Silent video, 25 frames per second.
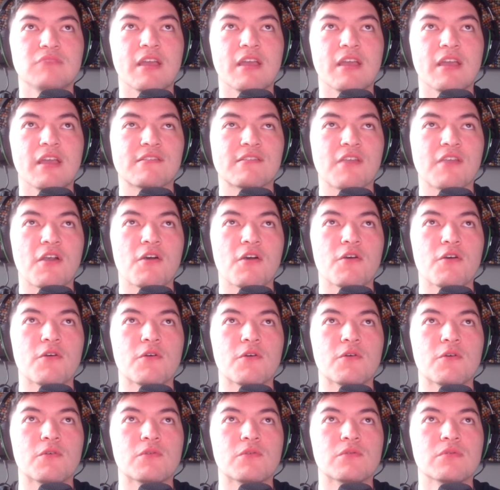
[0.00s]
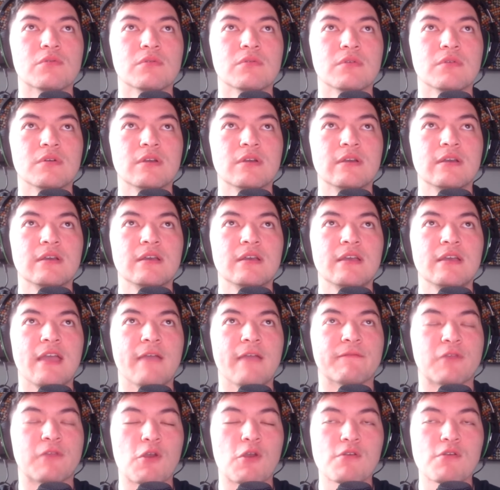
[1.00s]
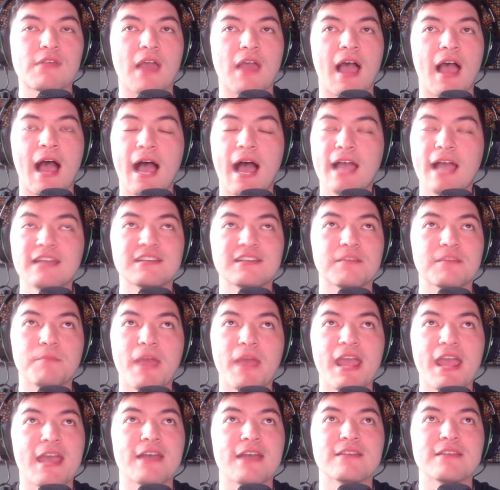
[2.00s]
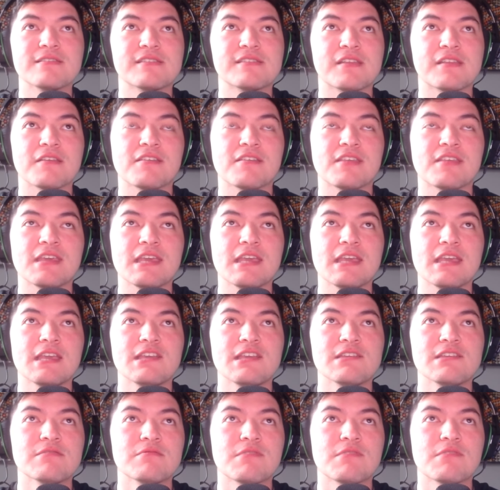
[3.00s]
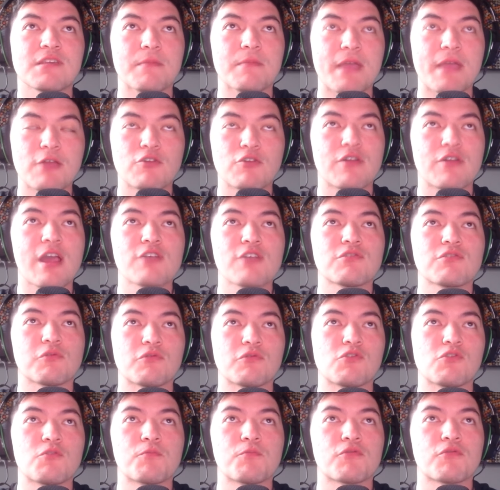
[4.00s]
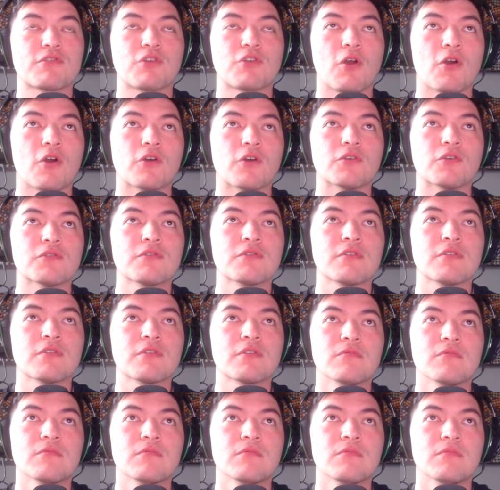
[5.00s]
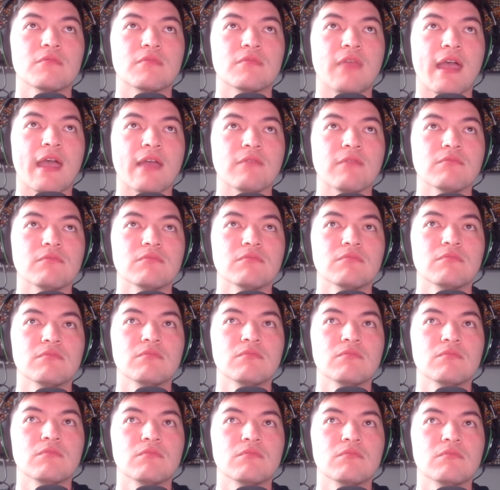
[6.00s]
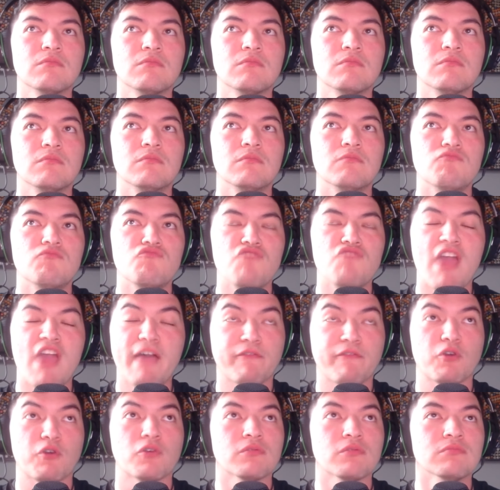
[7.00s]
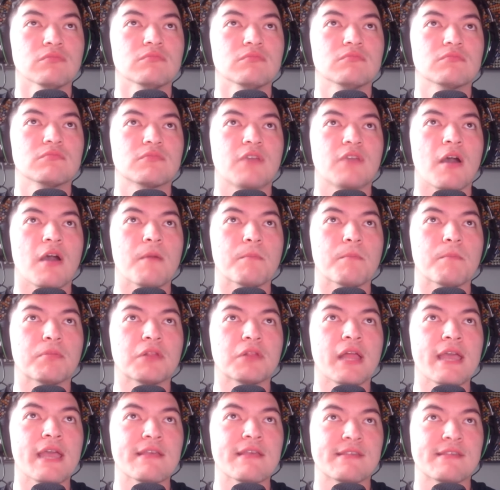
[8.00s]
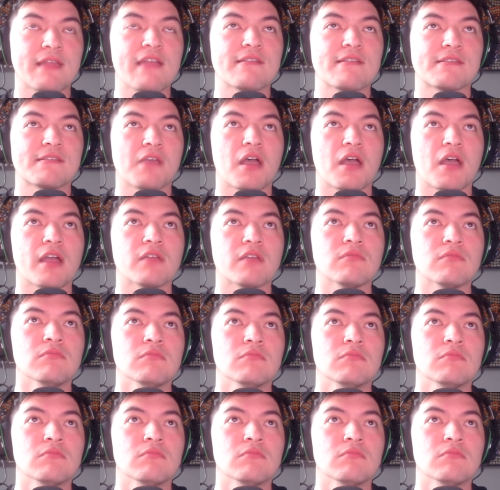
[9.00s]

And so if there's a high demand to see some international superstars that never come play stateside,